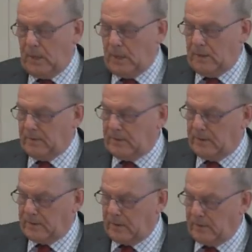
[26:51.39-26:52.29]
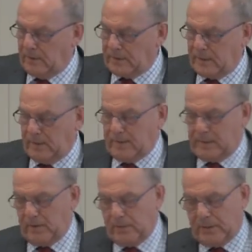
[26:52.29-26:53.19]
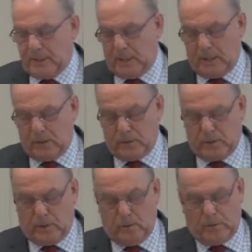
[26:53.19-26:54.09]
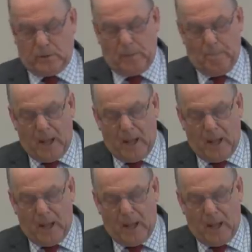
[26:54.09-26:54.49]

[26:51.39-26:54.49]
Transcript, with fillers: in sincerity and truth.